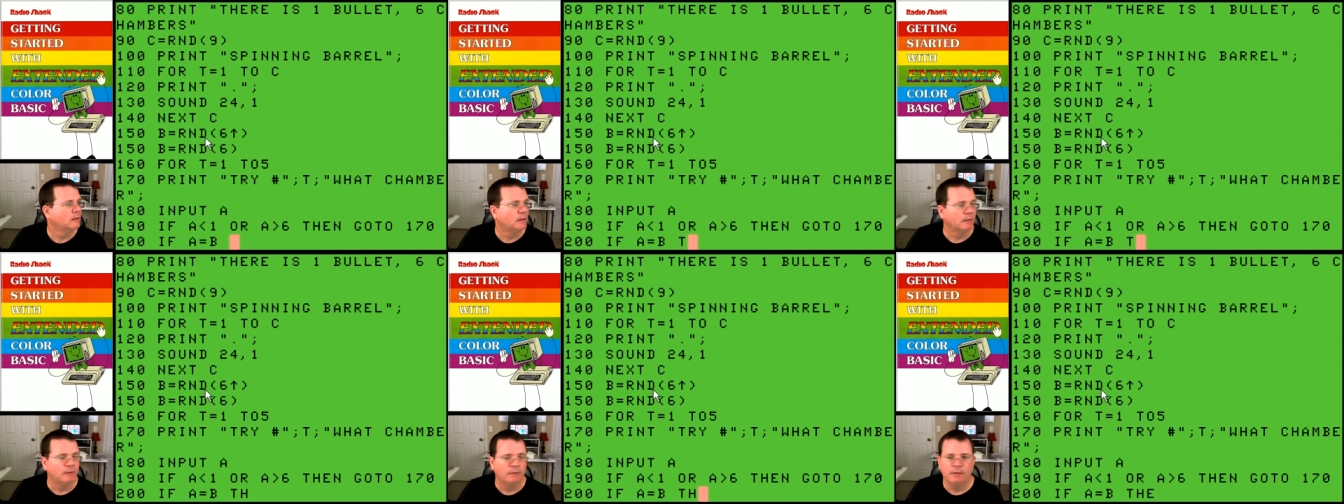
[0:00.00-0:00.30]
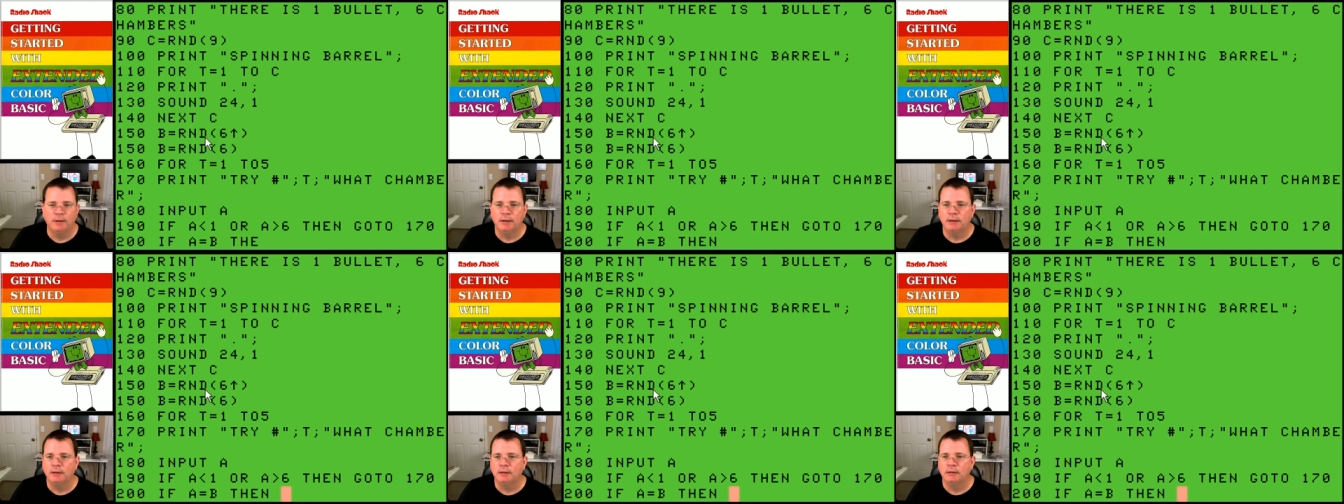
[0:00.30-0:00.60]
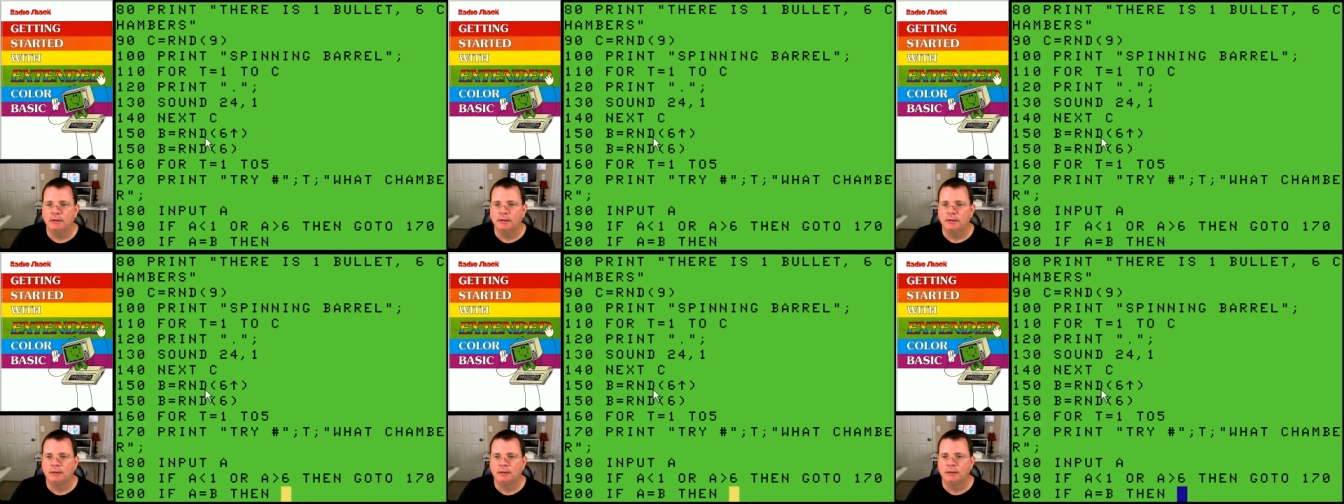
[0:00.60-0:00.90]

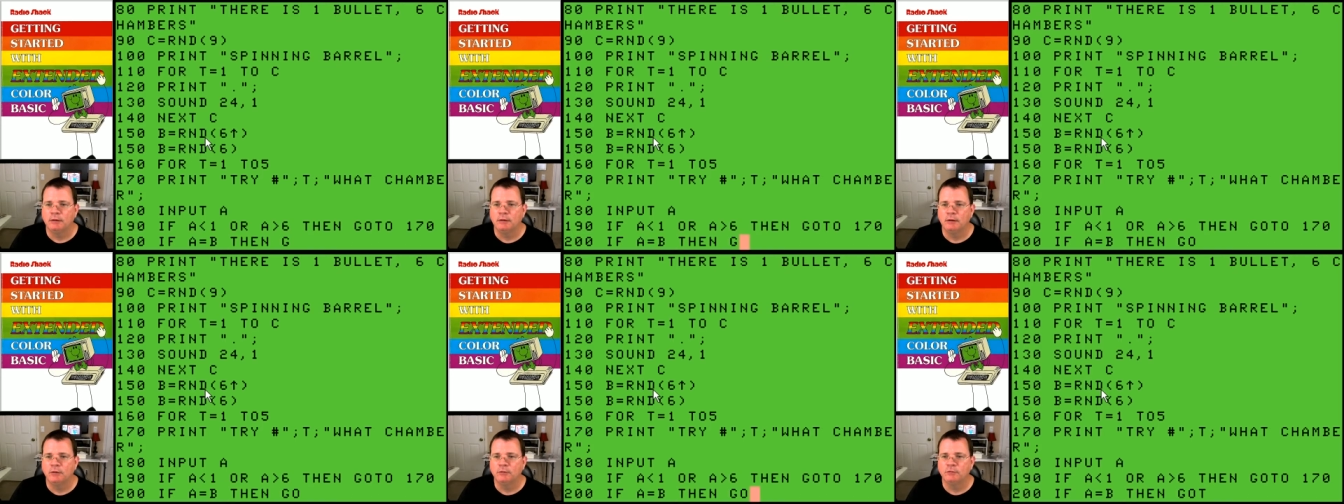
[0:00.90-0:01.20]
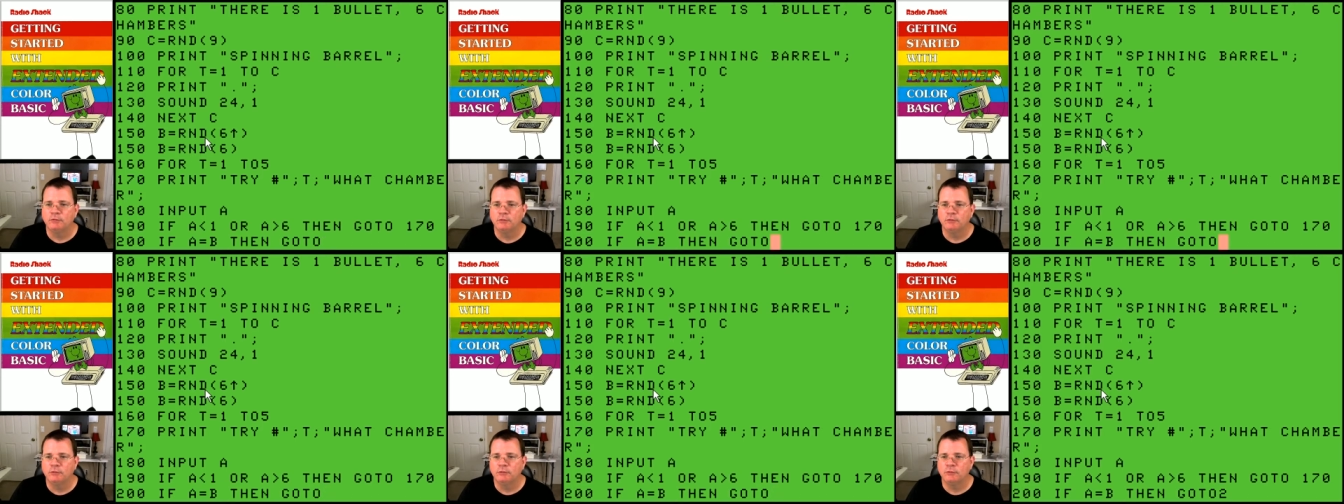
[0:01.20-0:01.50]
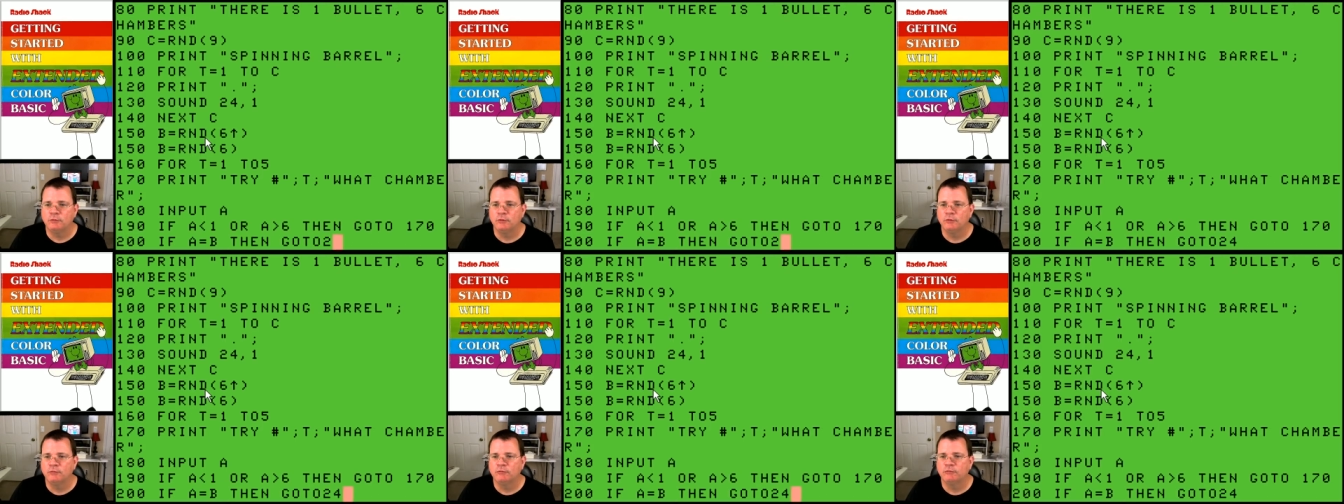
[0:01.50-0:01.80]
then go to
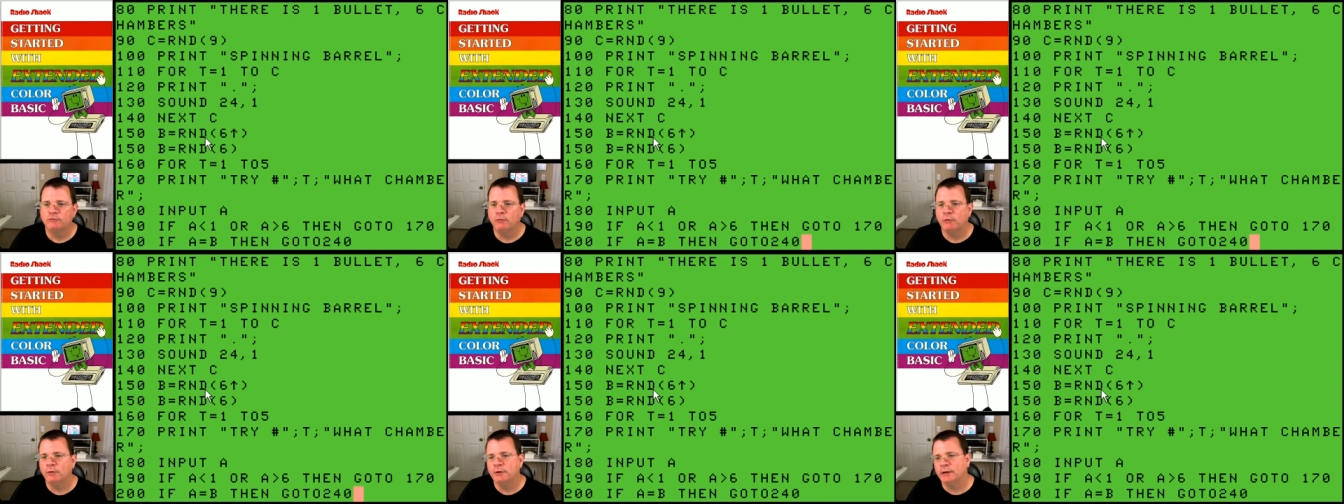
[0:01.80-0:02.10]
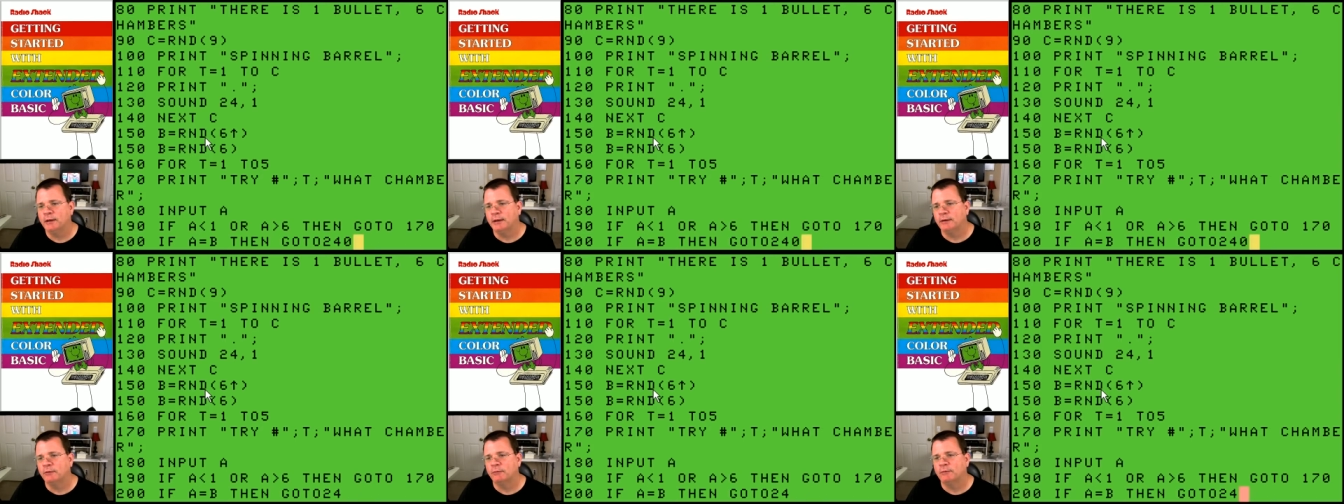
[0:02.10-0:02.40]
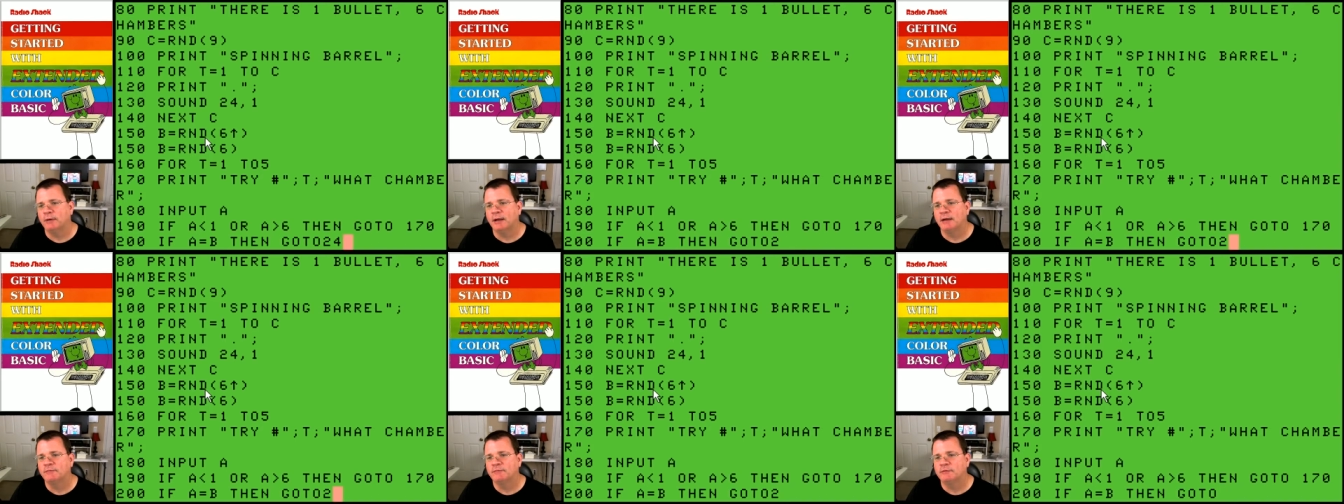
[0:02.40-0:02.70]
240. I
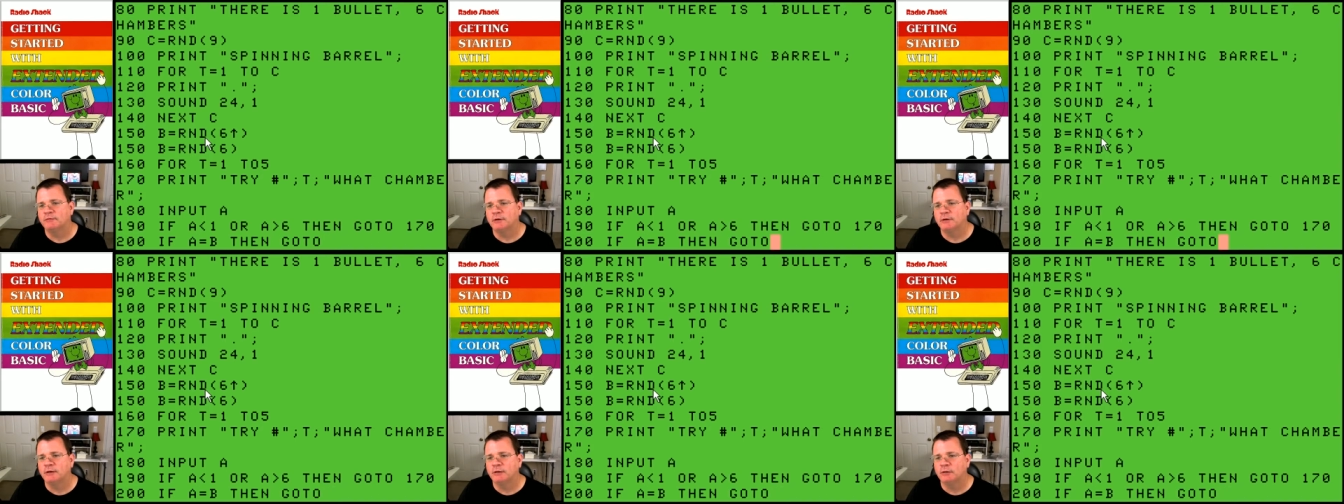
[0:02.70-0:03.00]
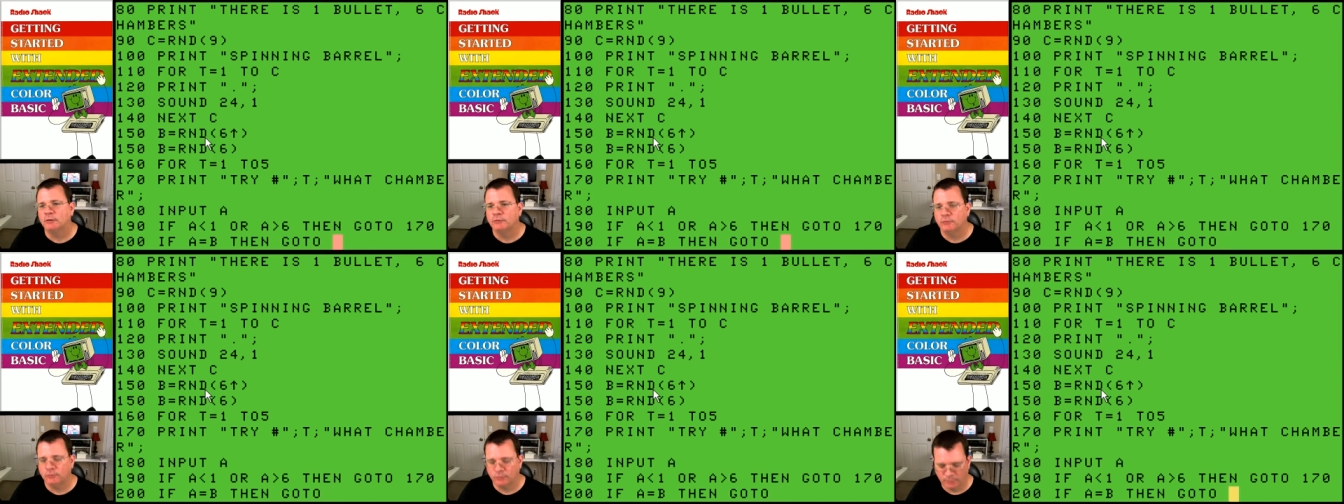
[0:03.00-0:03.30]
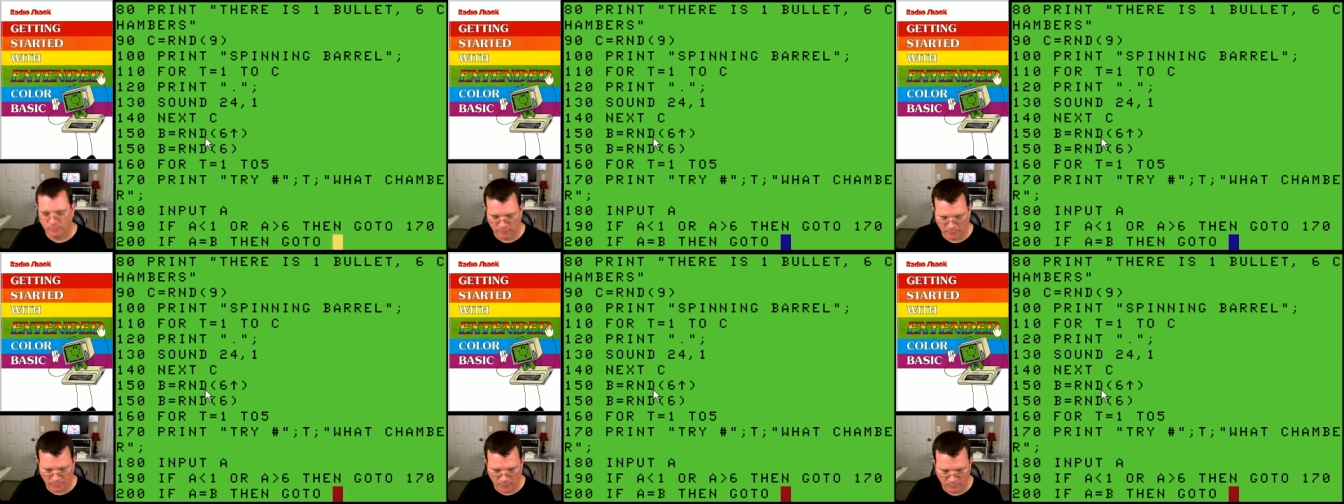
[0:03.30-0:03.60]
don't have to say go to,
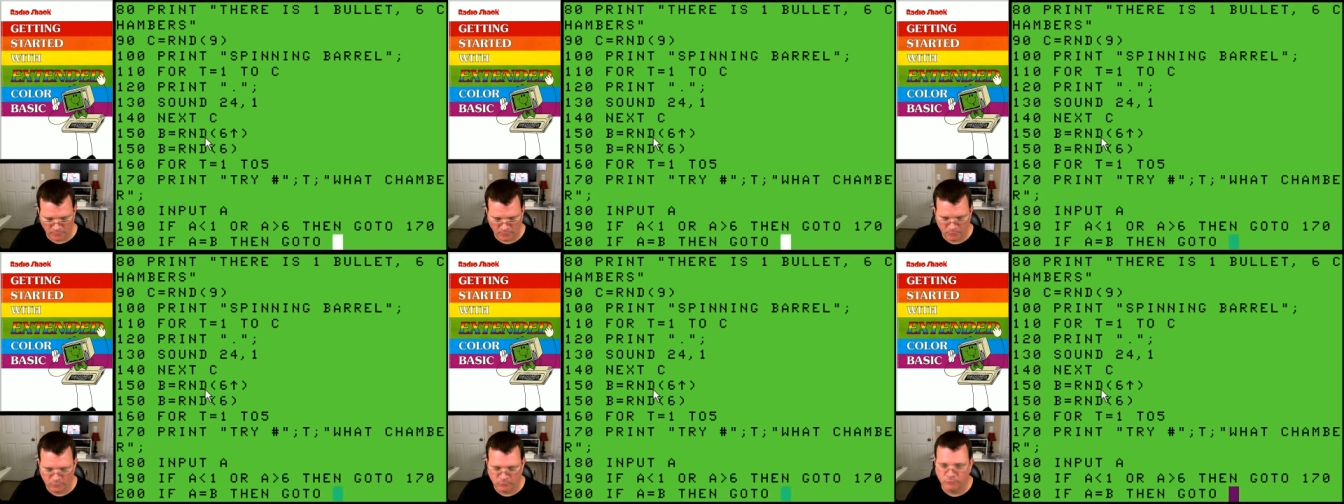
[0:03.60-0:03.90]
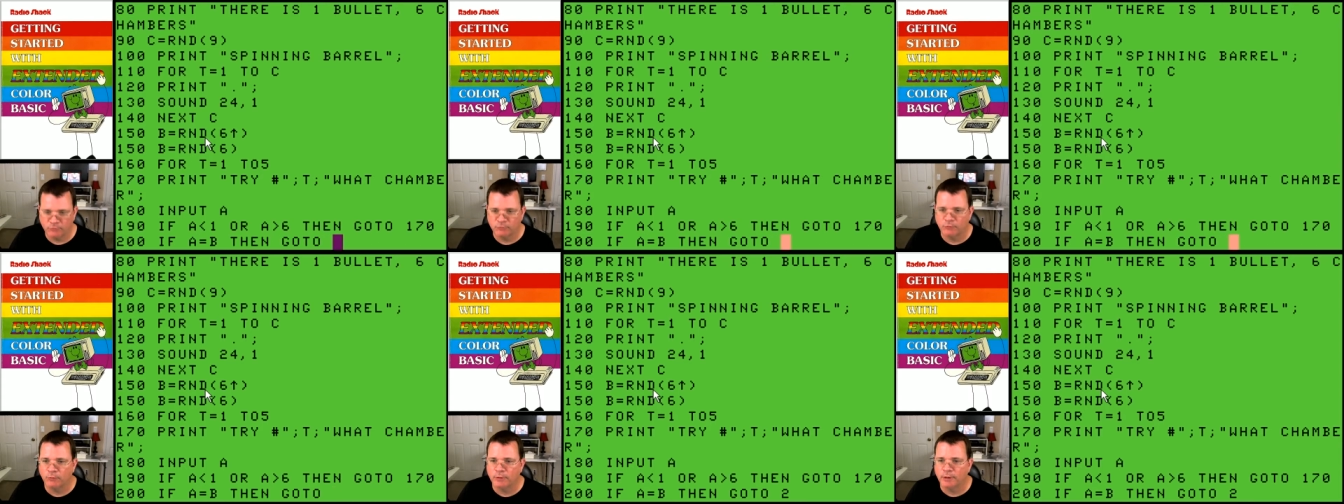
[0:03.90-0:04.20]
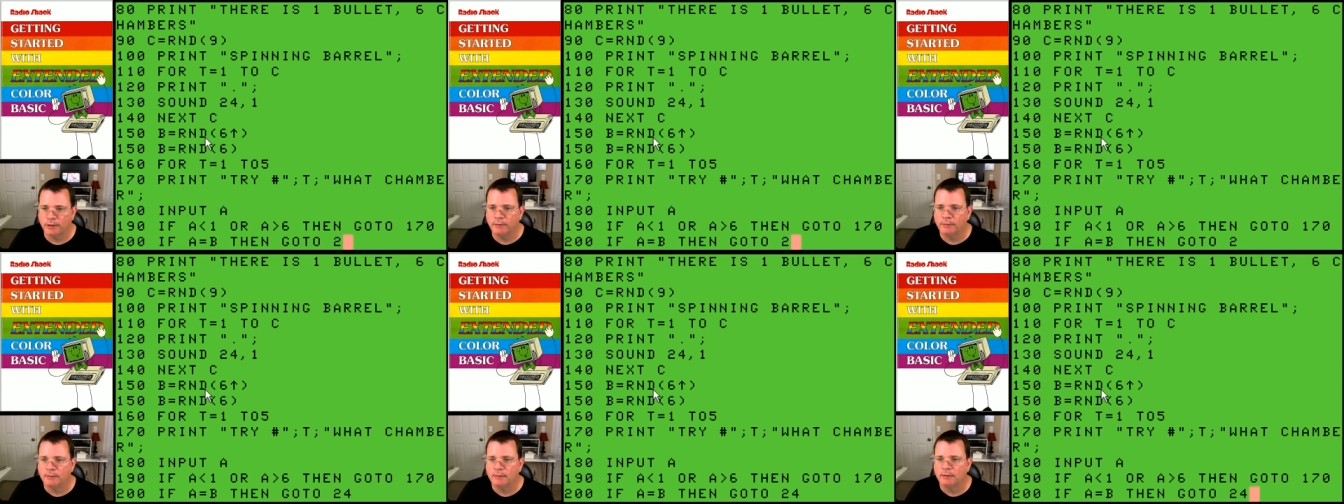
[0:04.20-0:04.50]
then
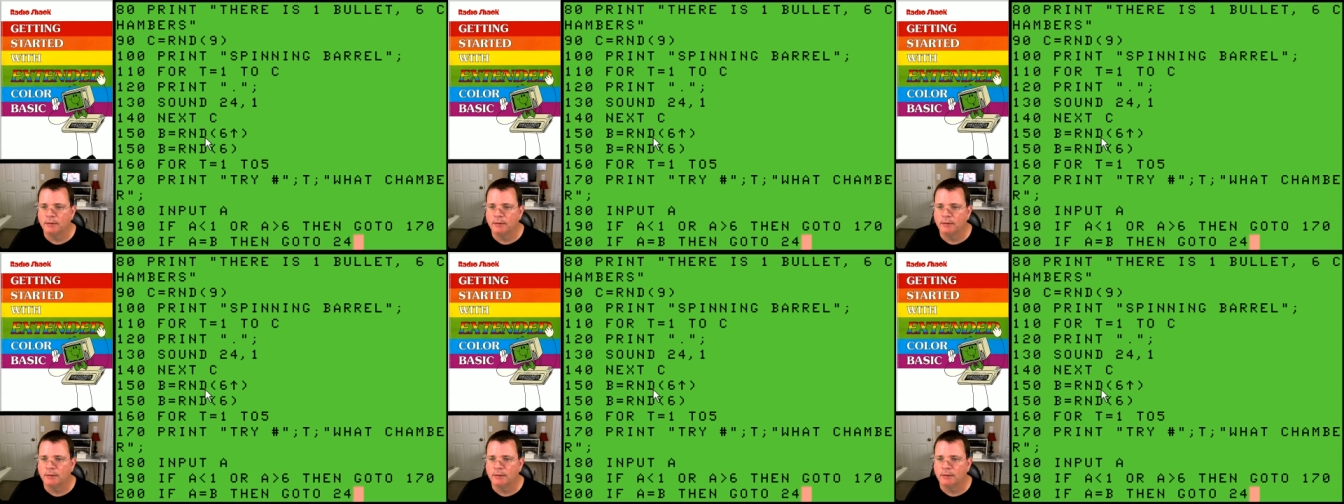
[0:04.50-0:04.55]
240.